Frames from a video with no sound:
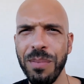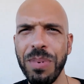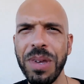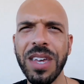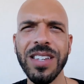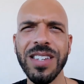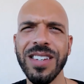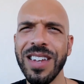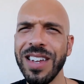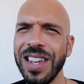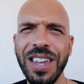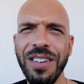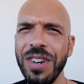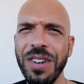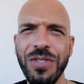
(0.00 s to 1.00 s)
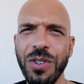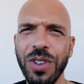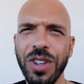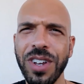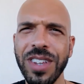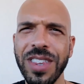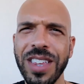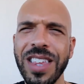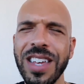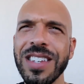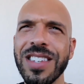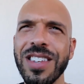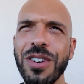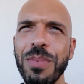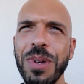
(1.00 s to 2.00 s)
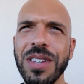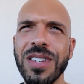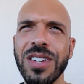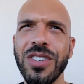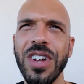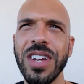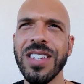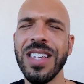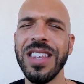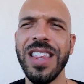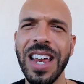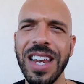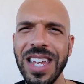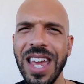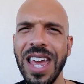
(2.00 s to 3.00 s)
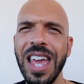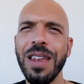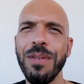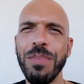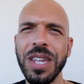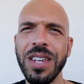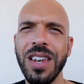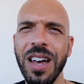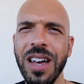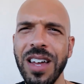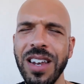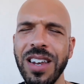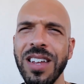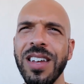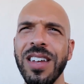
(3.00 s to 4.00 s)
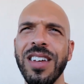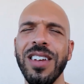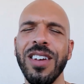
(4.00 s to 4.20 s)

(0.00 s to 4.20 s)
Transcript: Because even if you look at the things that are being suggested that can be done